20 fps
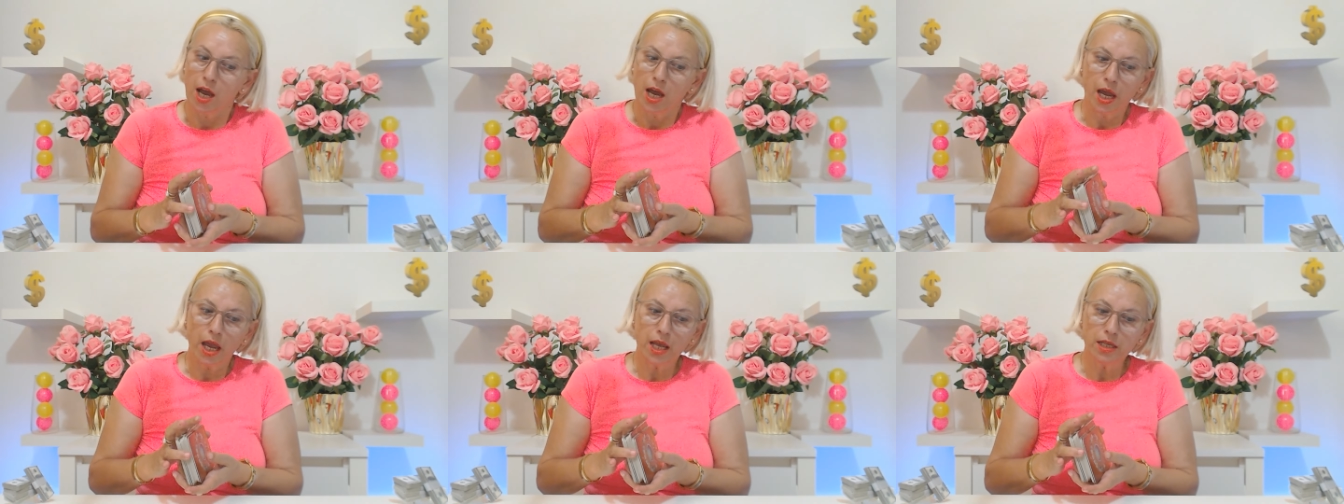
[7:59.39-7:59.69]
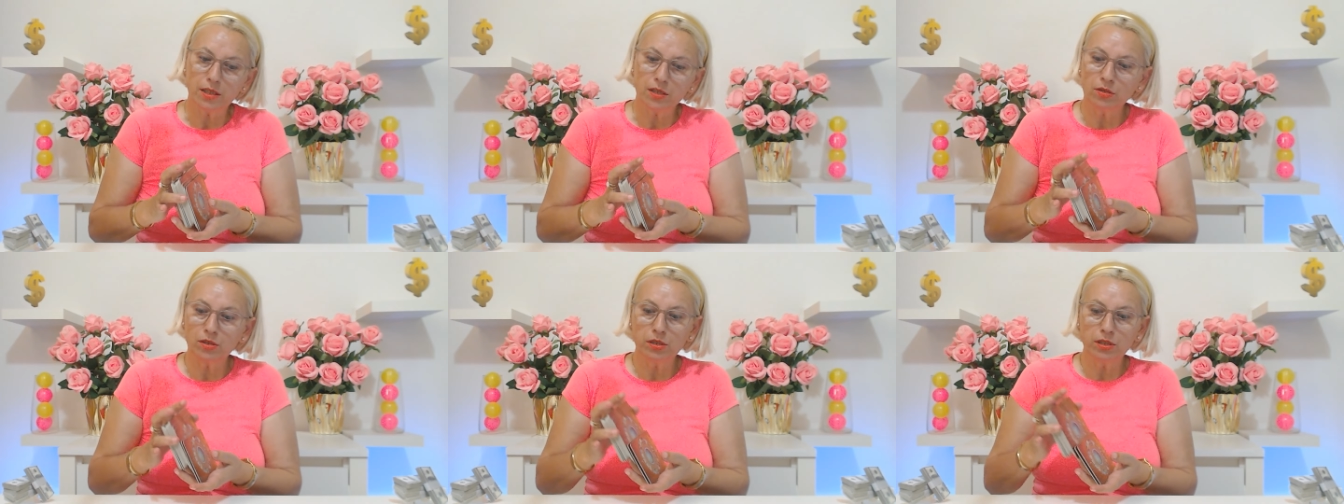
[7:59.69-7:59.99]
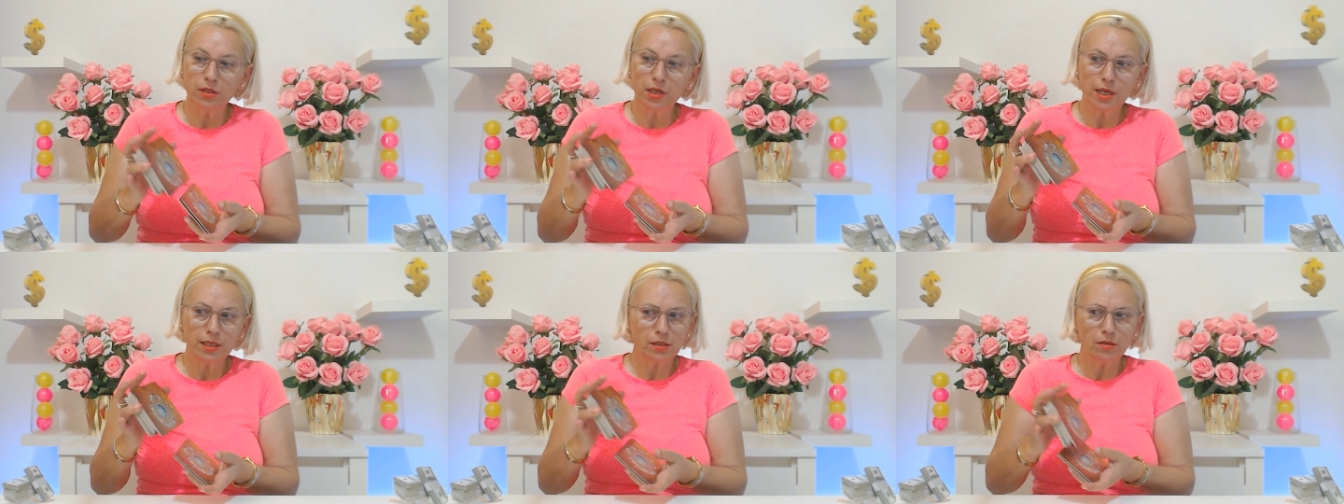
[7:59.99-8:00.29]
It's not
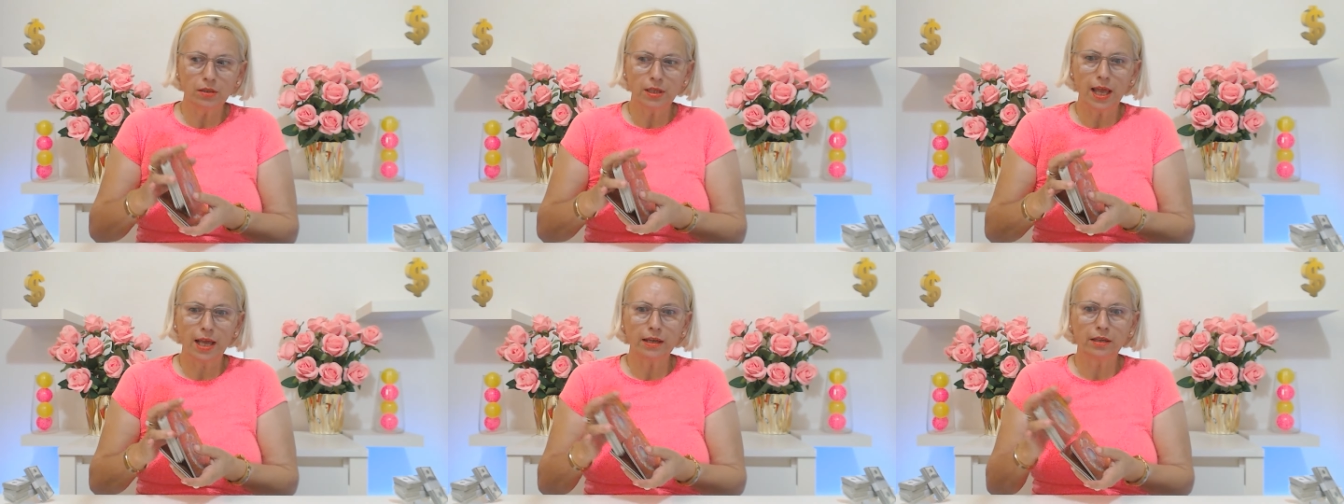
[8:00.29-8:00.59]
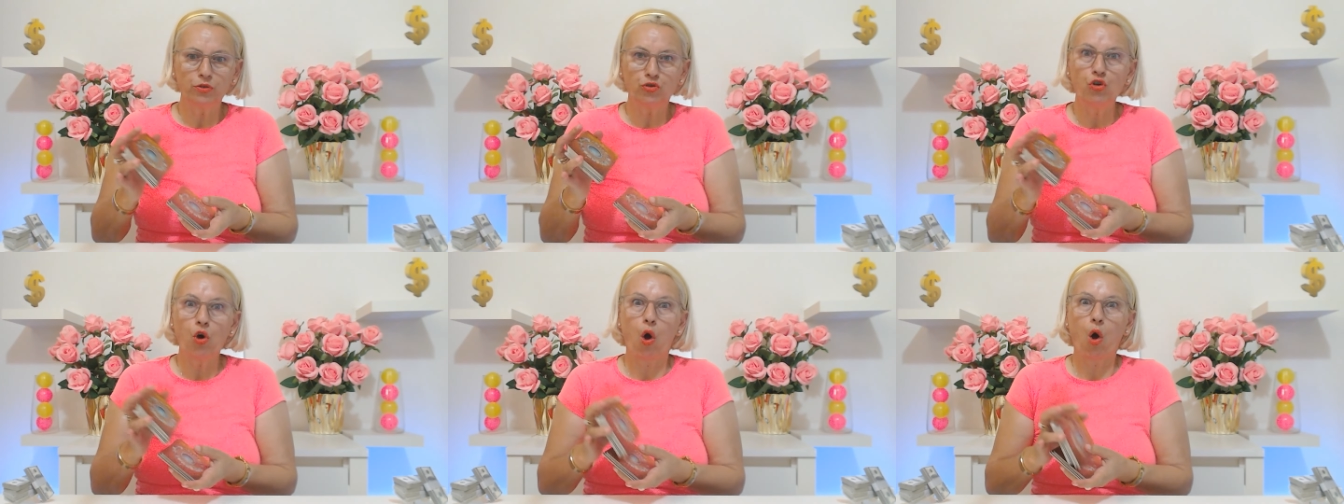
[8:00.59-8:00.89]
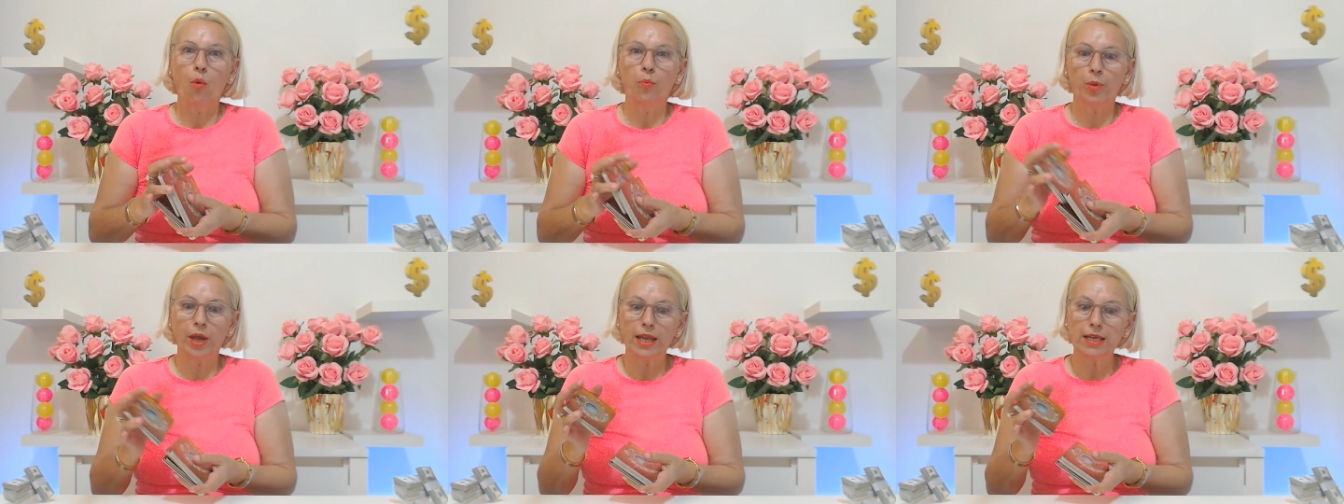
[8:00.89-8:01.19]
it's not like a
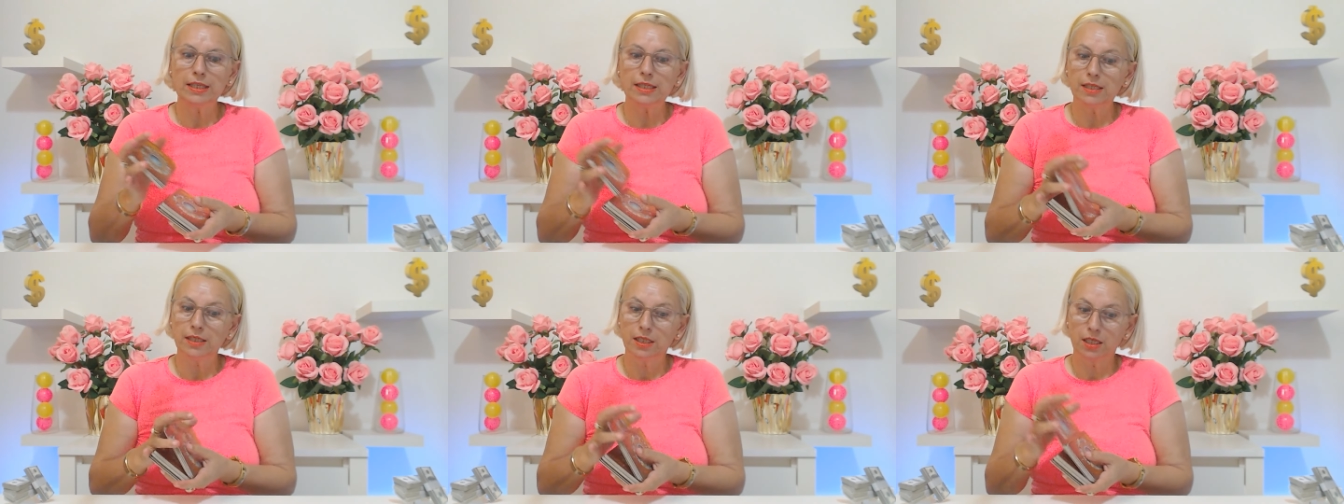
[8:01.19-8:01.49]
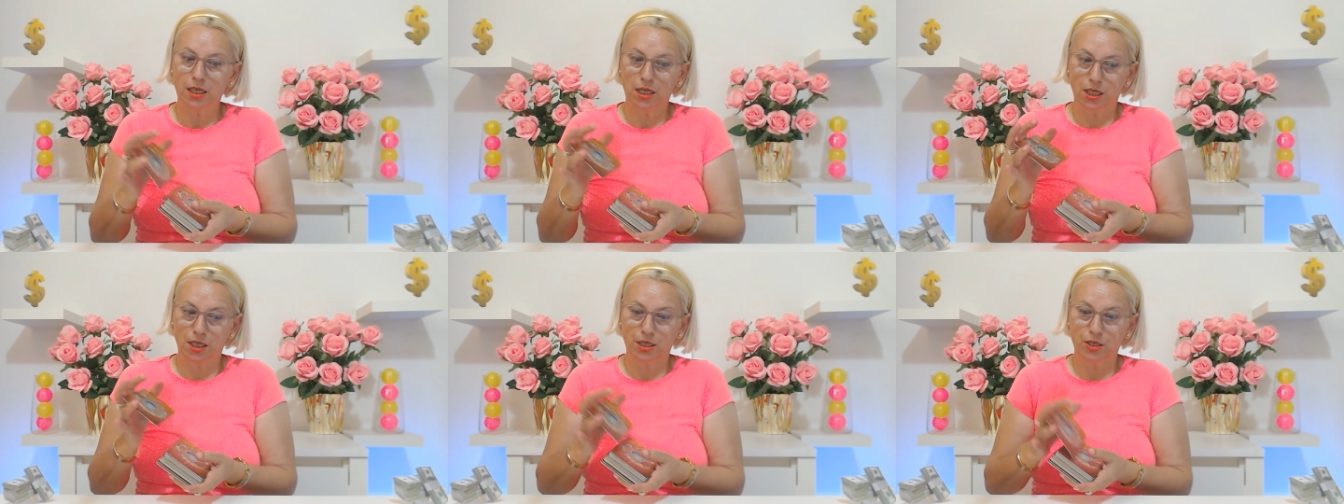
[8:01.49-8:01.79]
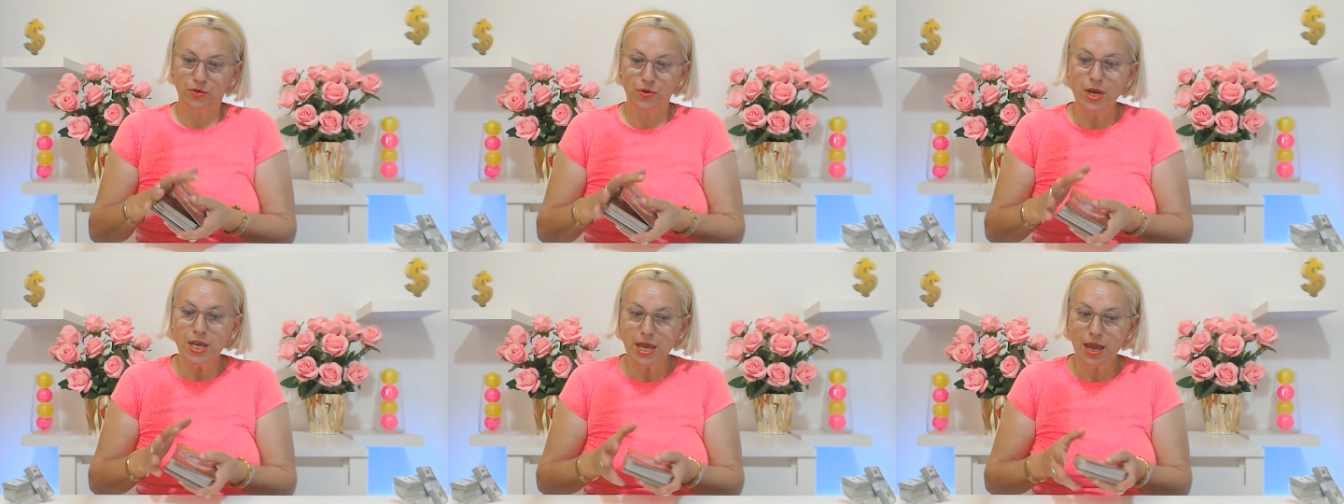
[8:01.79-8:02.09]
job, it's
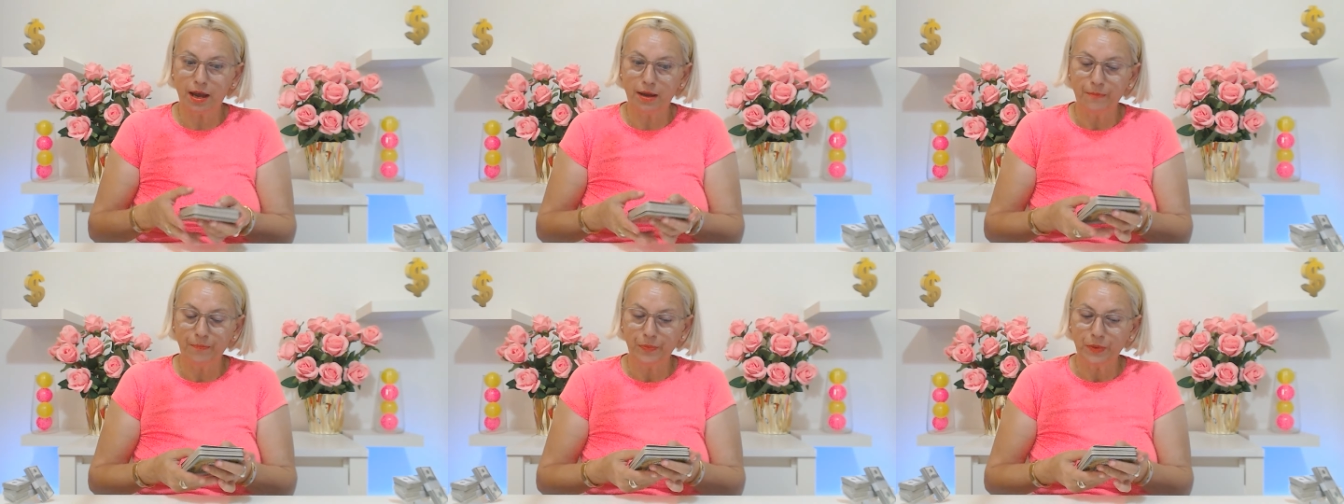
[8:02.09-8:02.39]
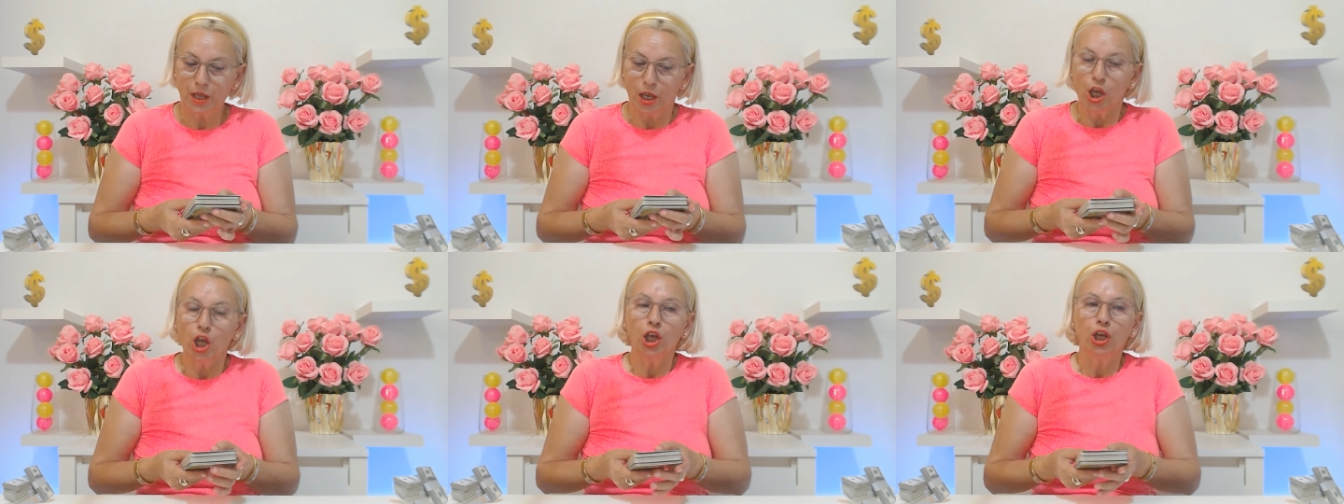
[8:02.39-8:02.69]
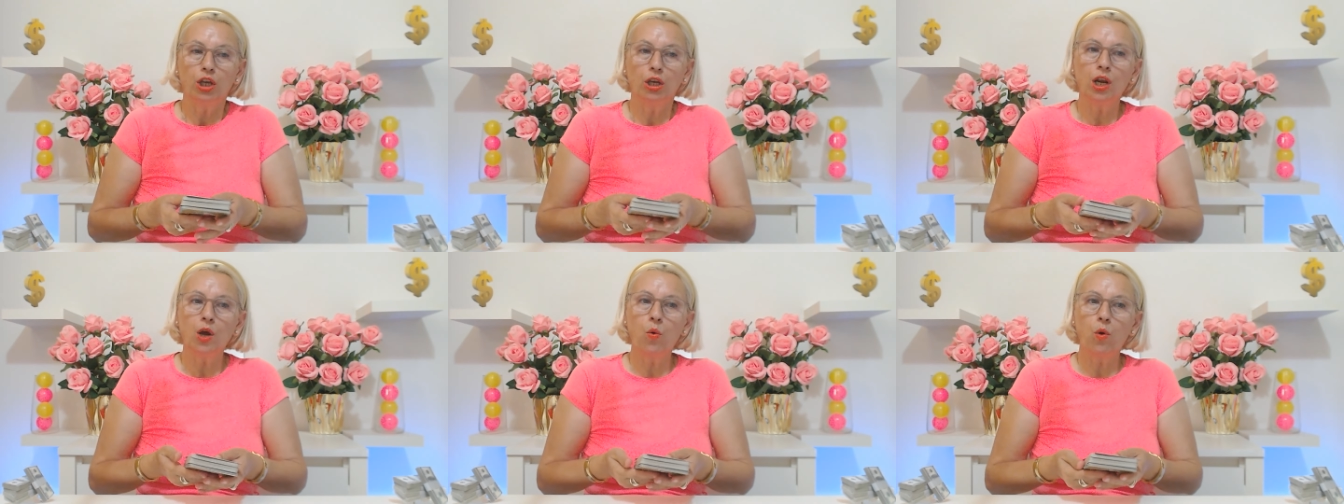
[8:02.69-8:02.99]
career.
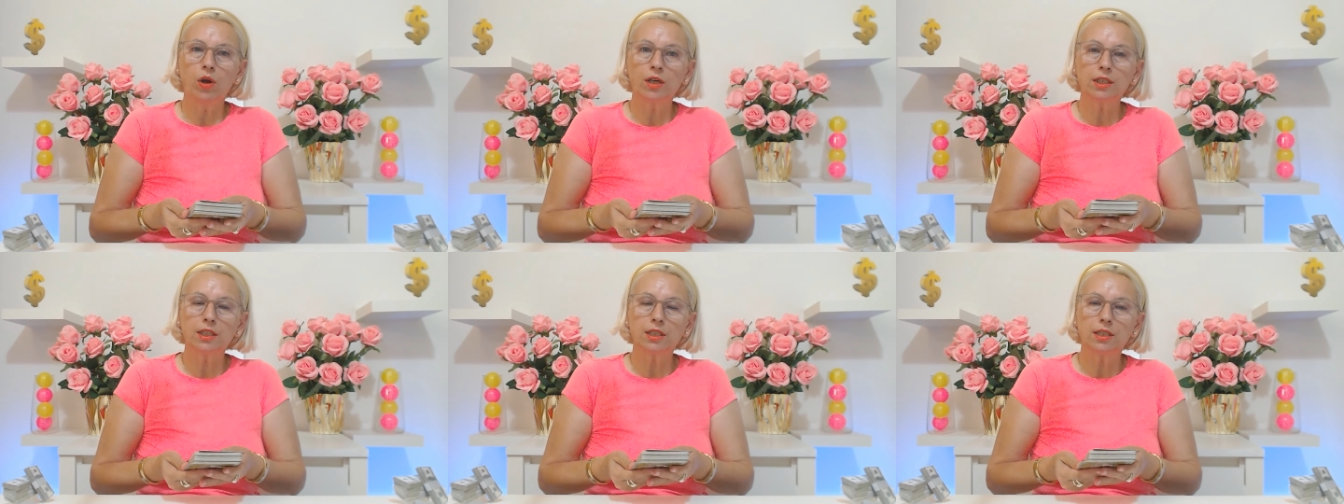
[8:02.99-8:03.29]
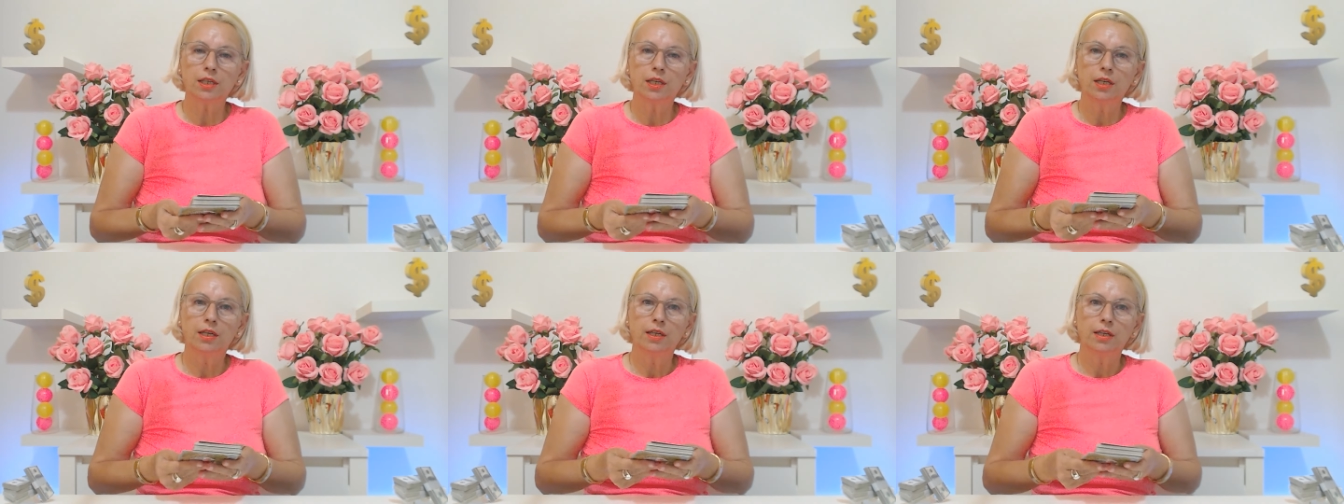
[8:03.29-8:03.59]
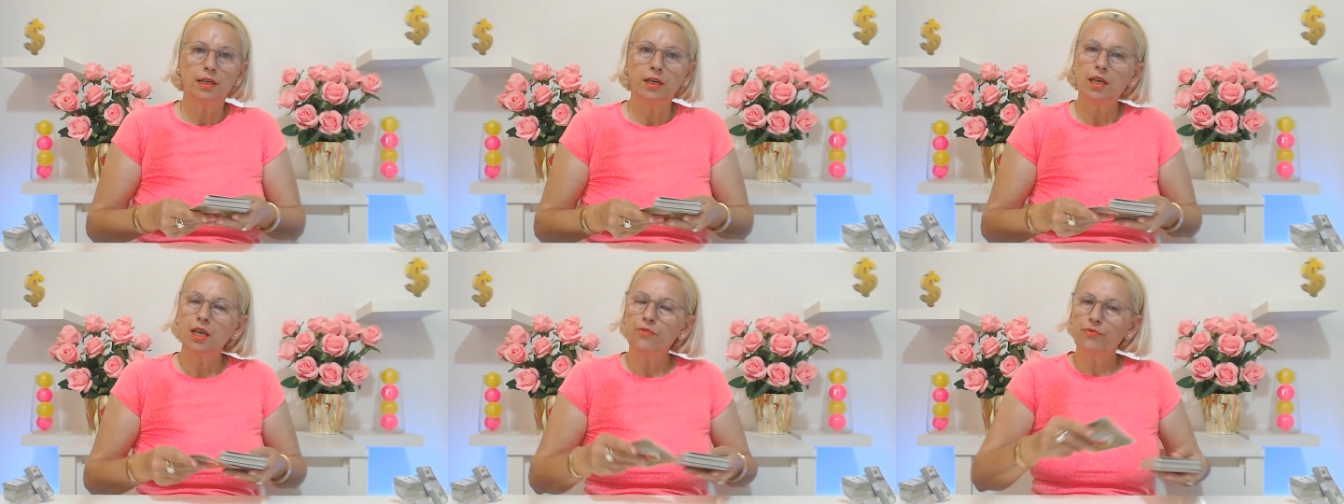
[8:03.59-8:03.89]
You know what?
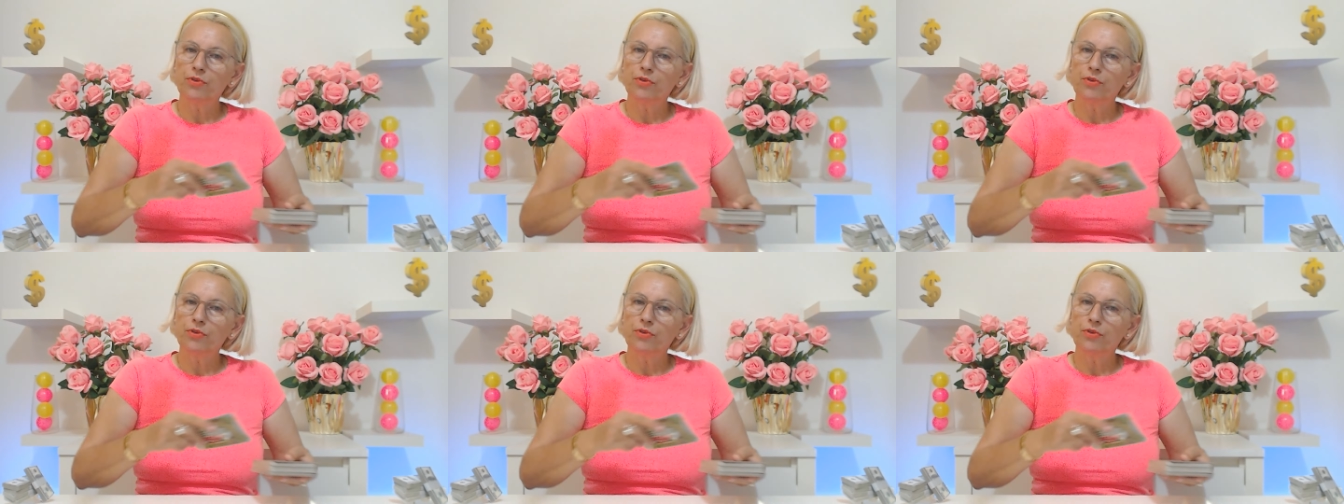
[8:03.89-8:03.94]
If